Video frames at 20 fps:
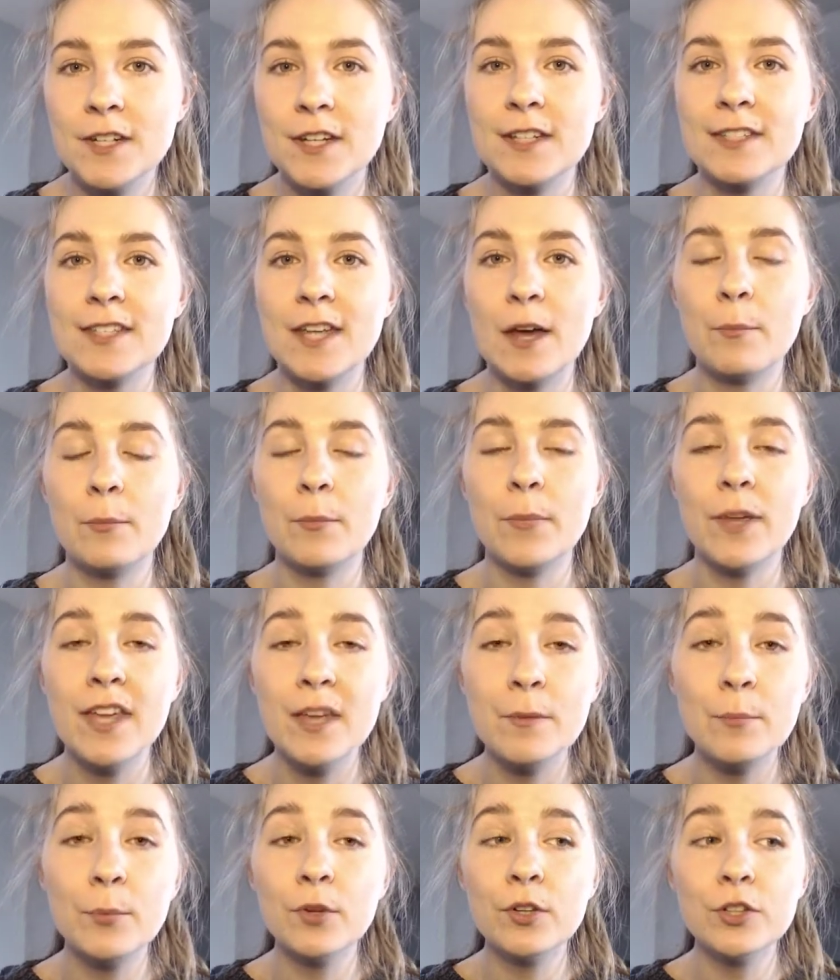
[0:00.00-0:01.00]
is that
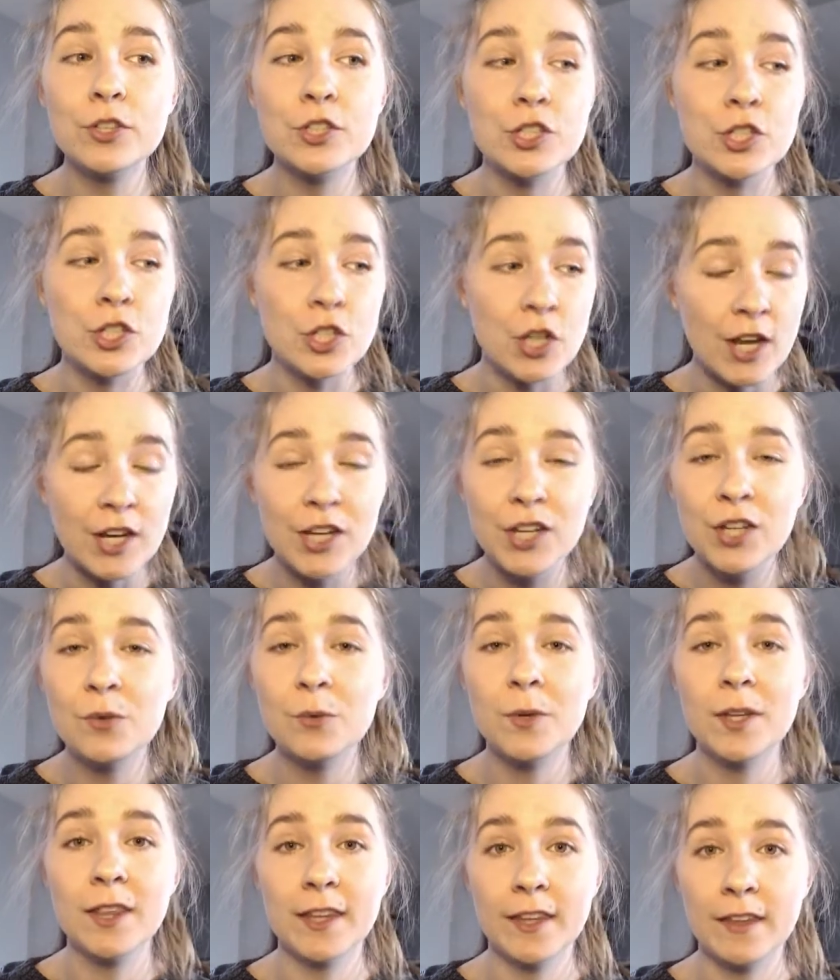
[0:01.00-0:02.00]
people
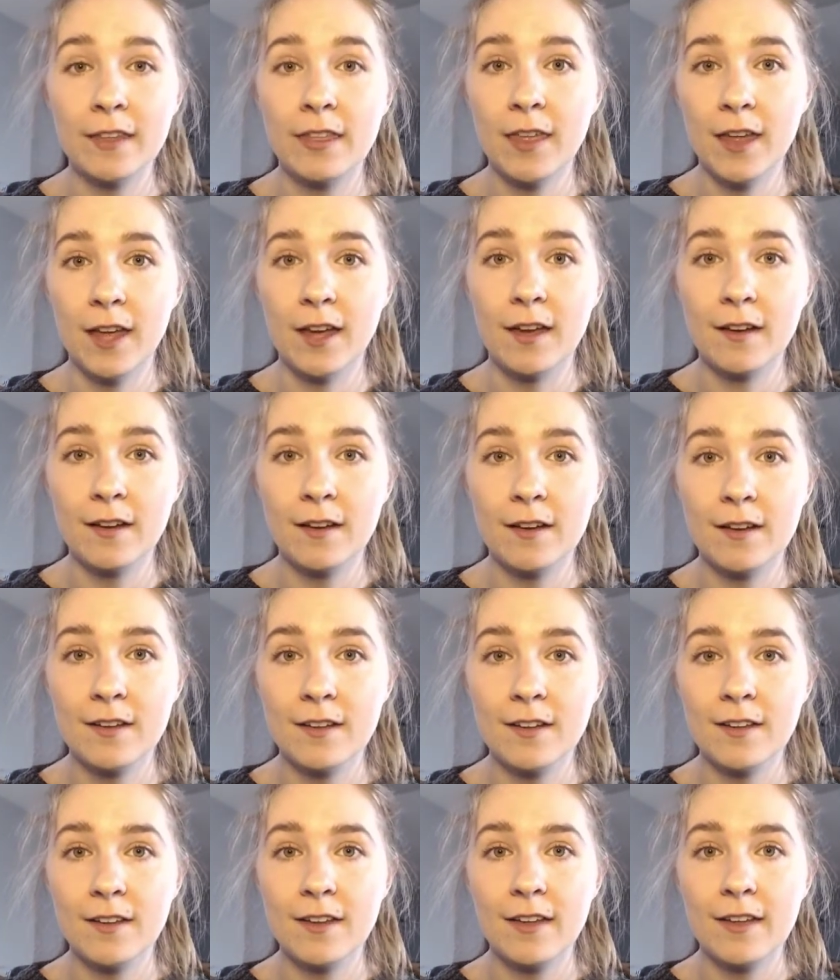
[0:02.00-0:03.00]
genuinely think
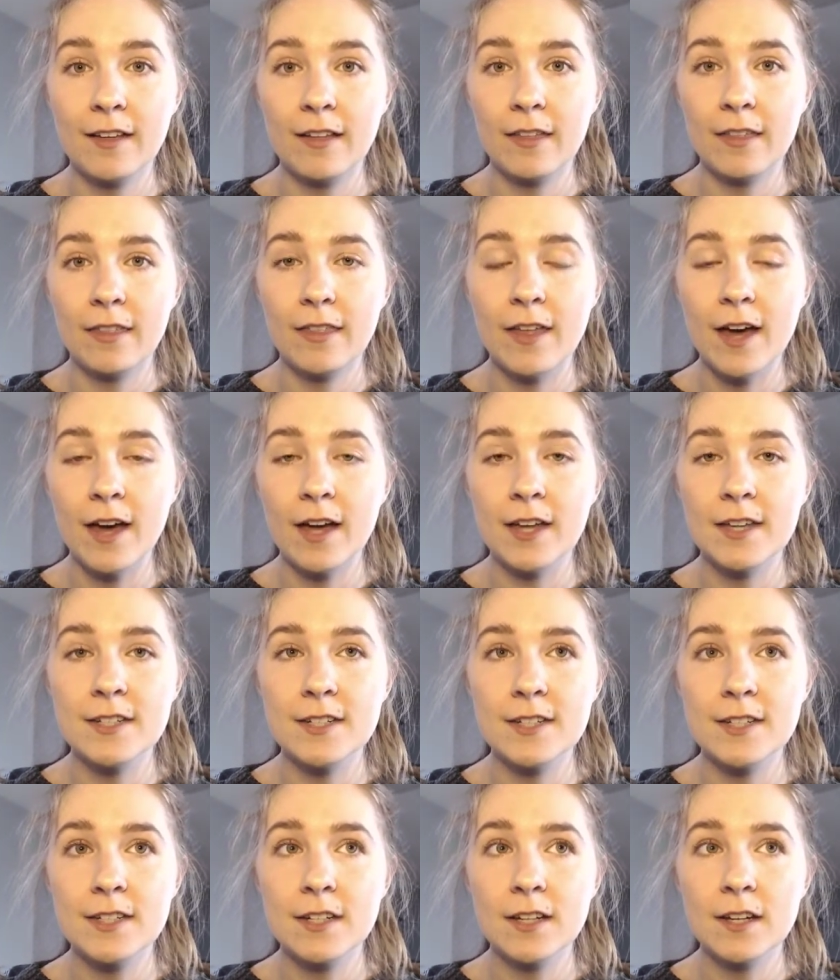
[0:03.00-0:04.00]
that